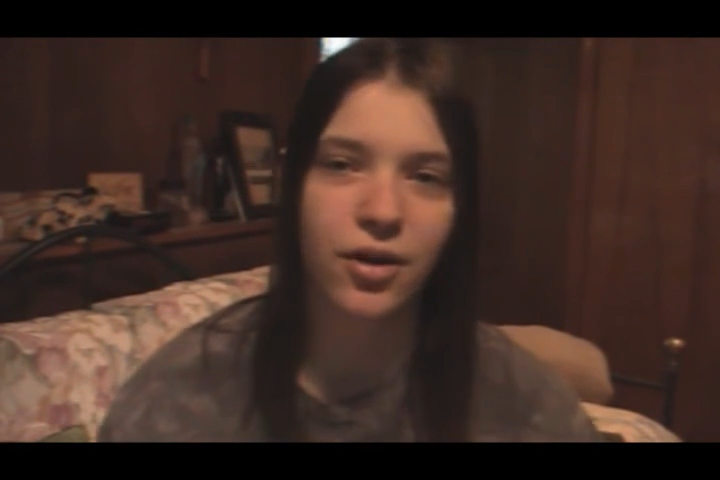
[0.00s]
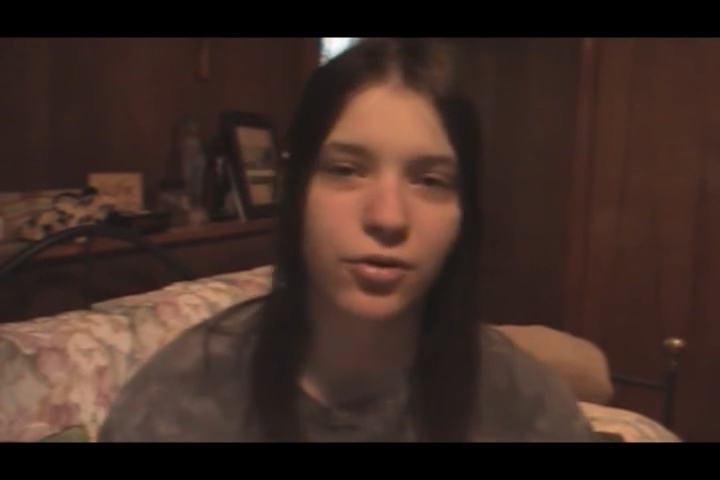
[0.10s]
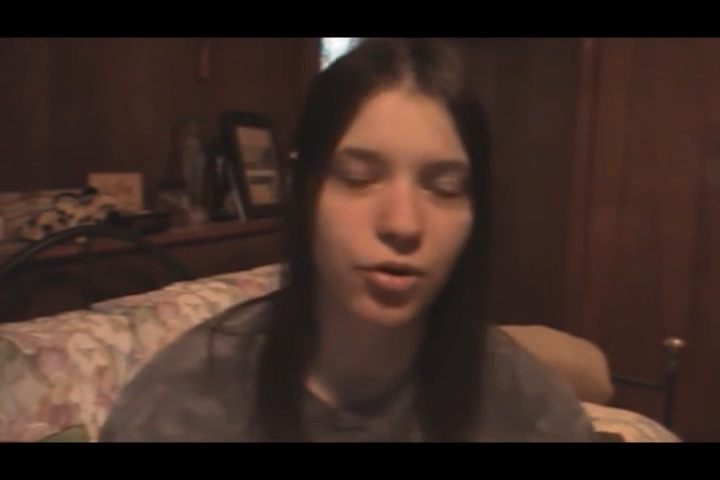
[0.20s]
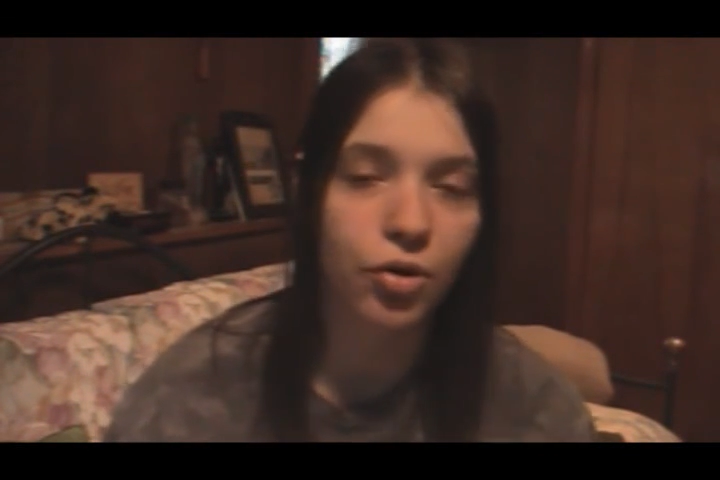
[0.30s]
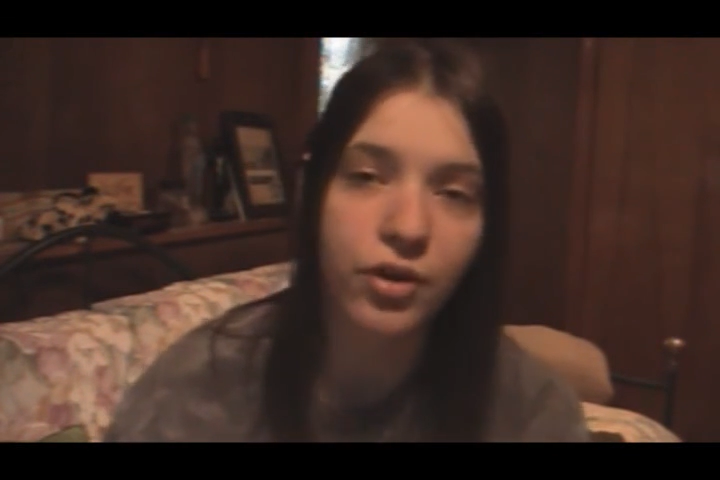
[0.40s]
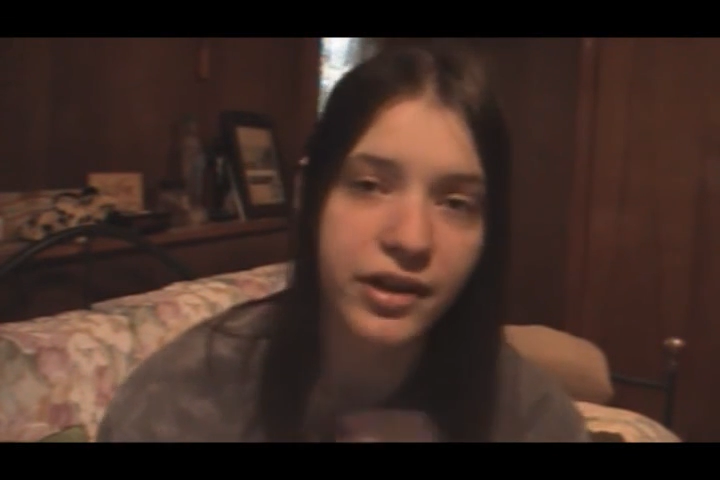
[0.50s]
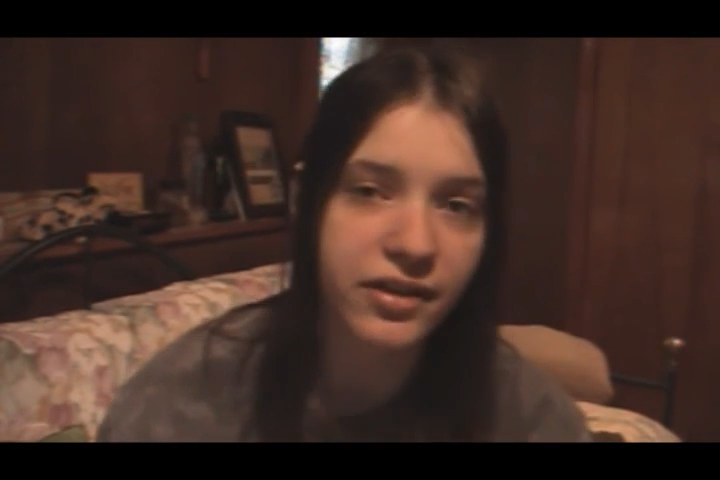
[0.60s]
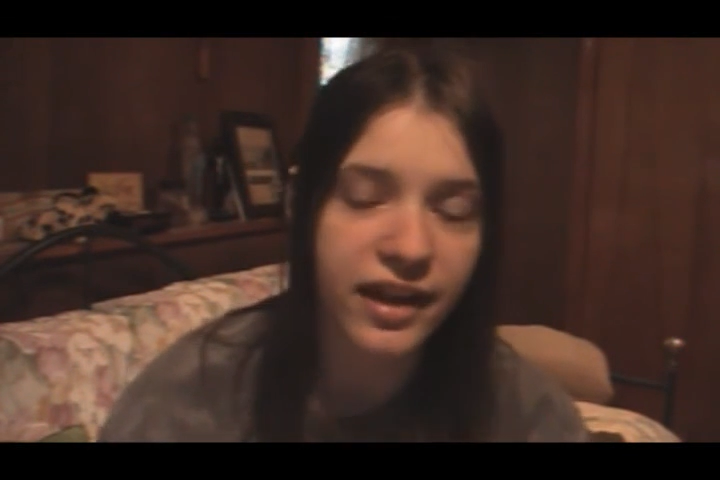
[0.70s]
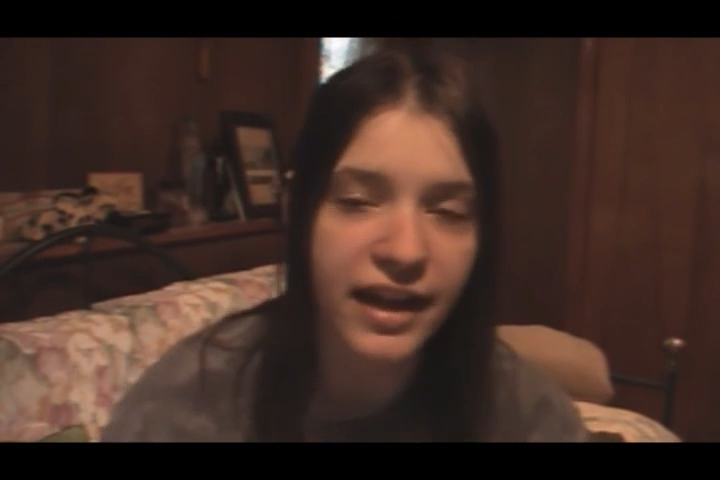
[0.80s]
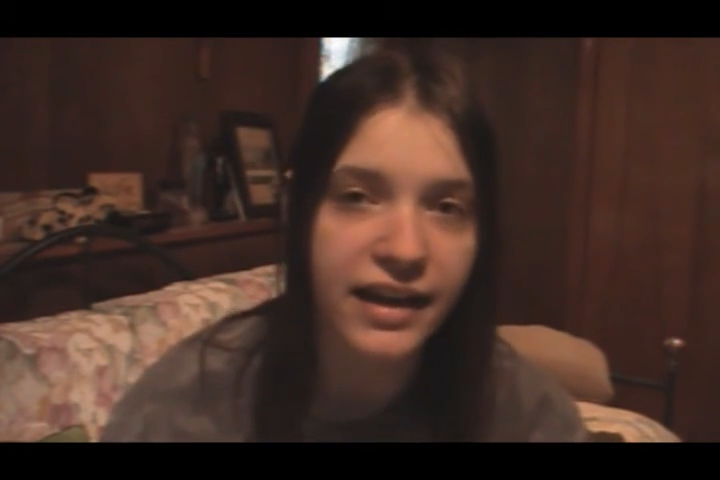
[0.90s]
girly
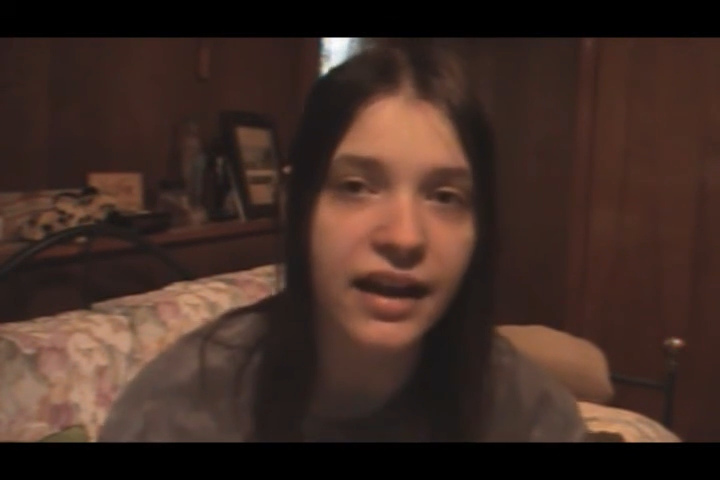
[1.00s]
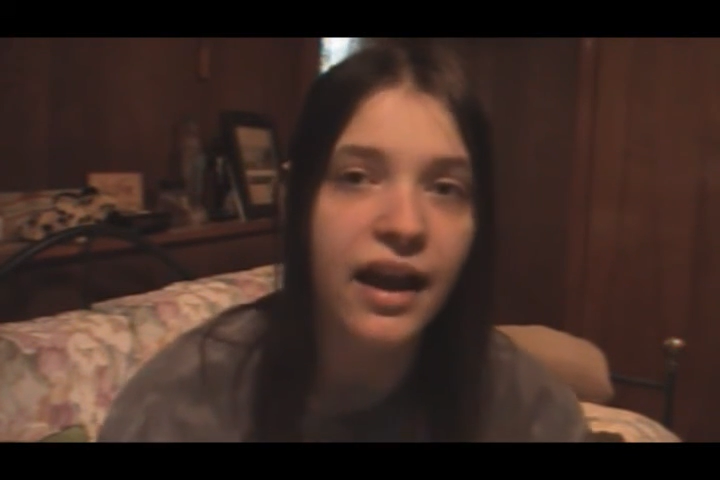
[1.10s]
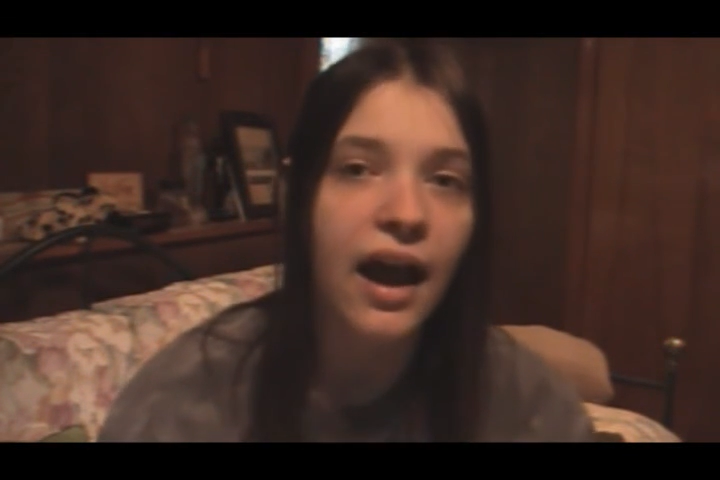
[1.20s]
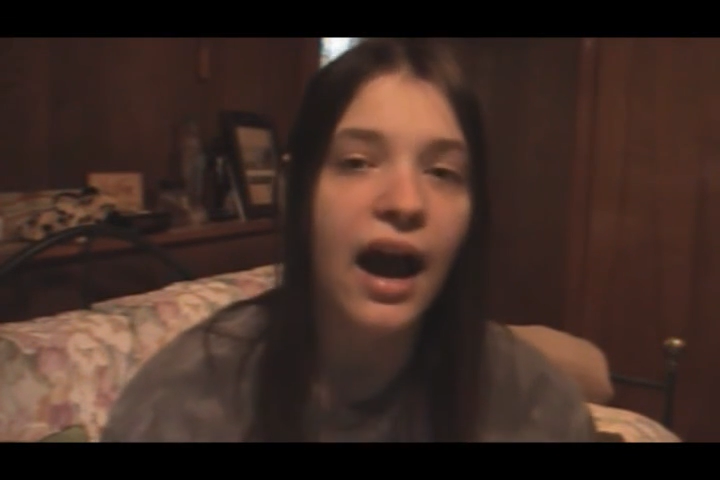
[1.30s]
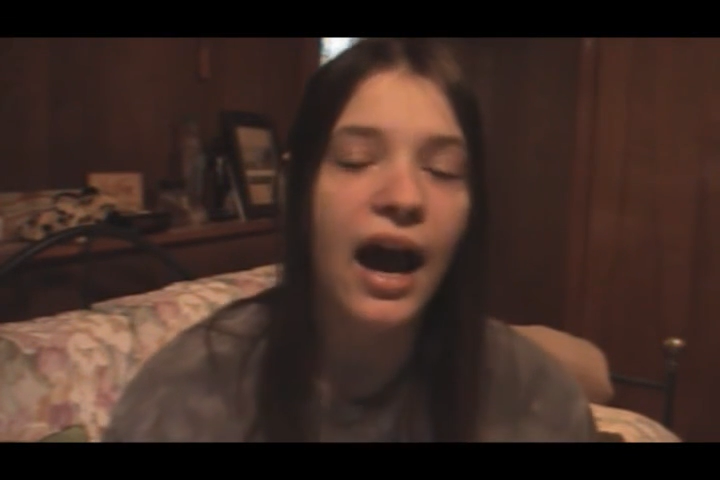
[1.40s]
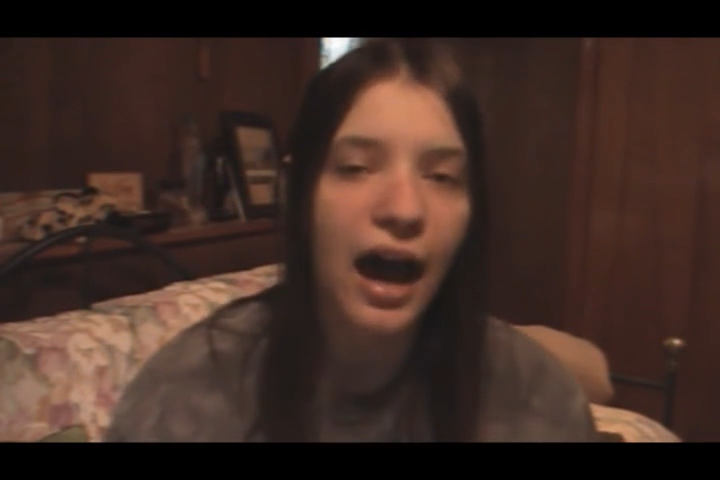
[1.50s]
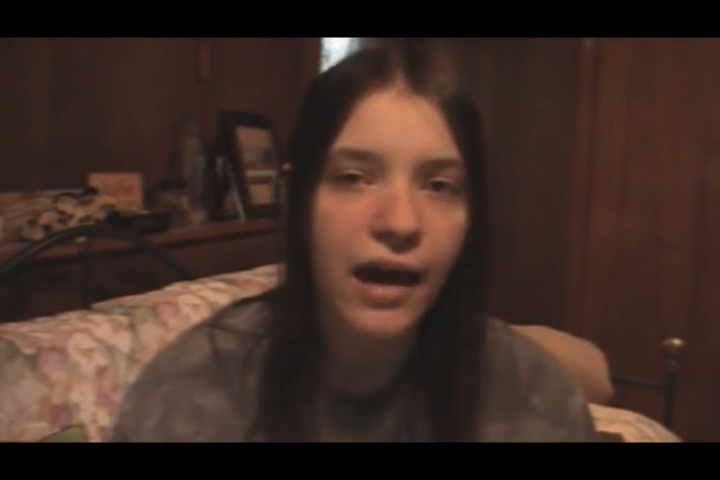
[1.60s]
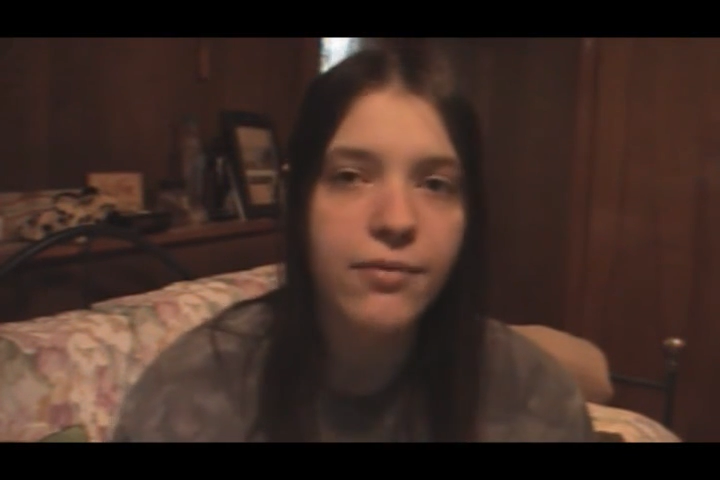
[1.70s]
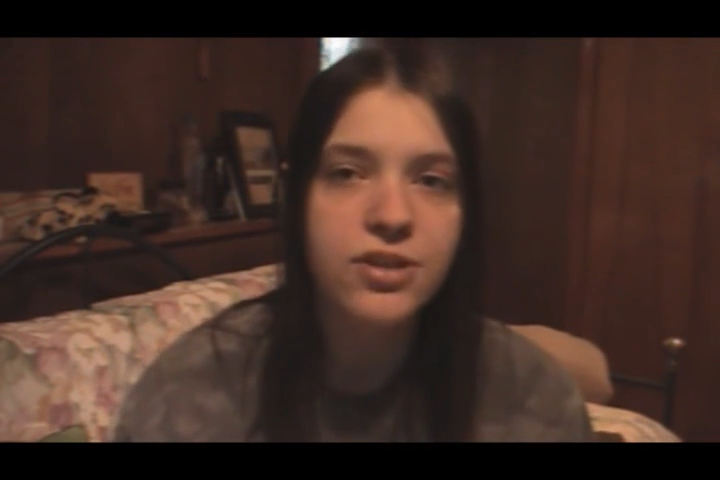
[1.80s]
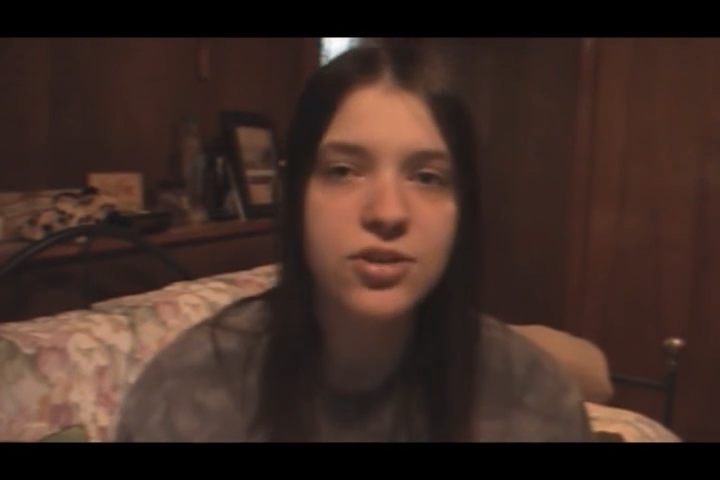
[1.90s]
thing.
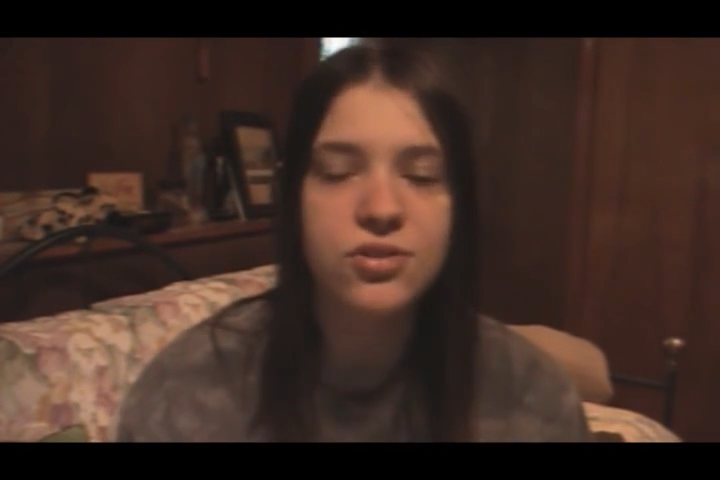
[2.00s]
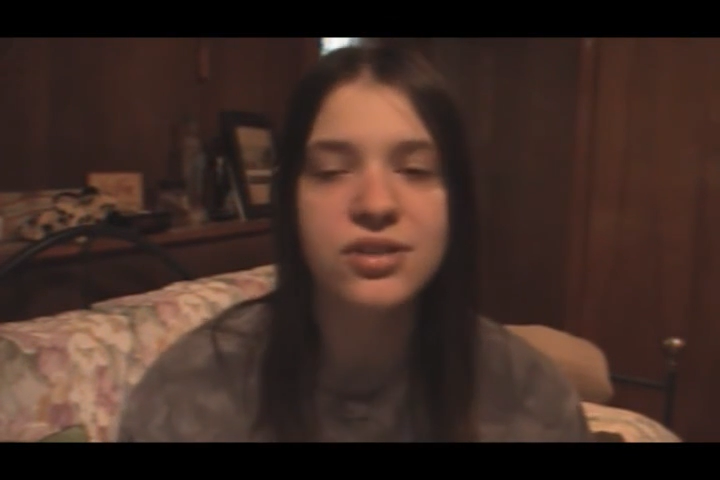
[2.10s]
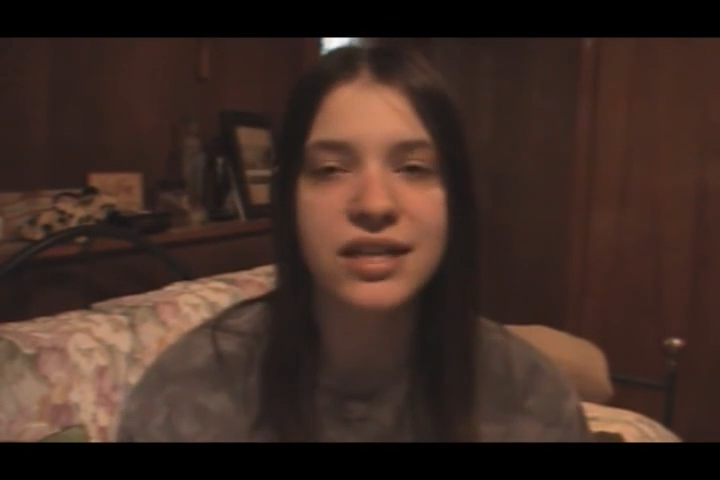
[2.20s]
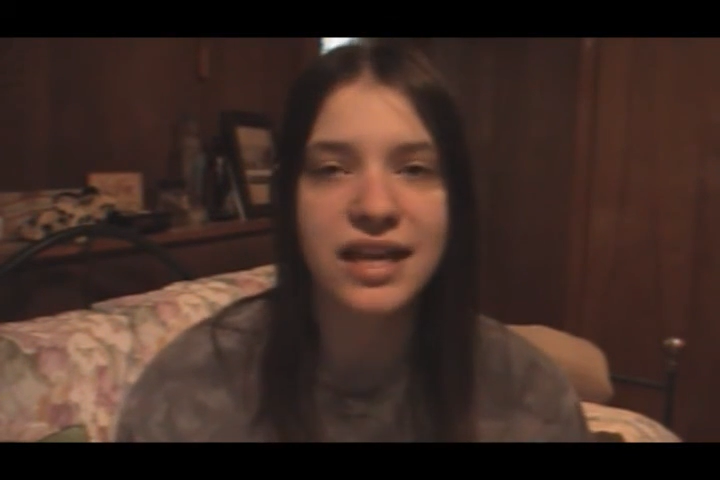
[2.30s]
I was usually